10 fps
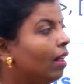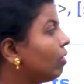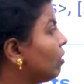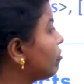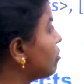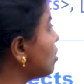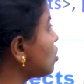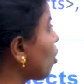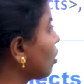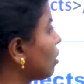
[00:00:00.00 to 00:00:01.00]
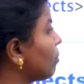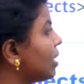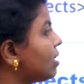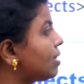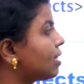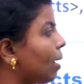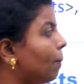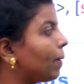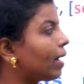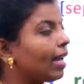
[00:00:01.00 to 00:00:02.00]
The first argument is
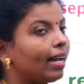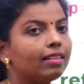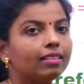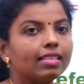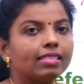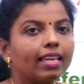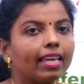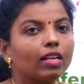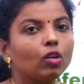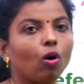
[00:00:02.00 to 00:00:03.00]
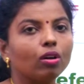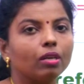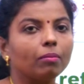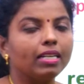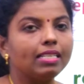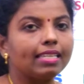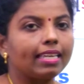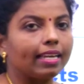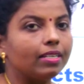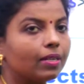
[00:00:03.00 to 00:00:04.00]
sep and the second argument is
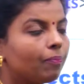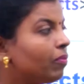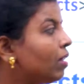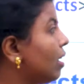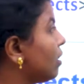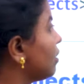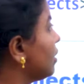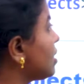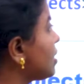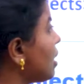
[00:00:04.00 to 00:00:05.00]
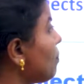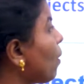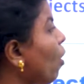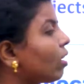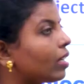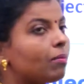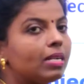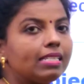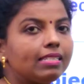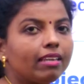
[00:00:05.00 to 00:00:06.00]
end. The sep
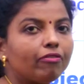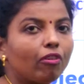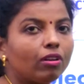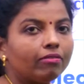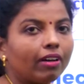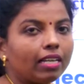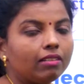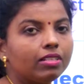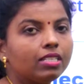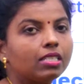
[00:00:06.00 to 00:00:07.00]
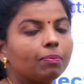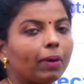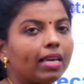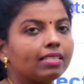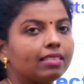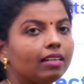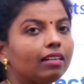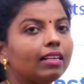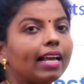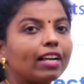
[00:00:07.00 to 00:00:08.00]
argument's default value is space
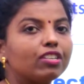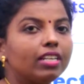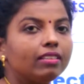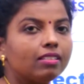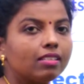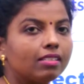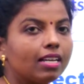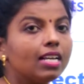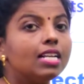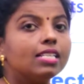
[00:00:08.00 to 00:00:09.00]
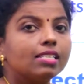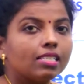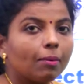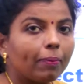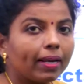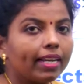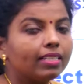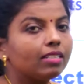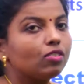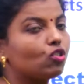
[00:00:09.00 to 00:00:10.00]
here. Actually, this is the
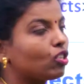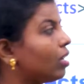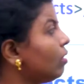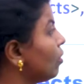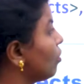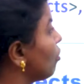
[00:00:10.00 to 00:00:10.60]
separator string.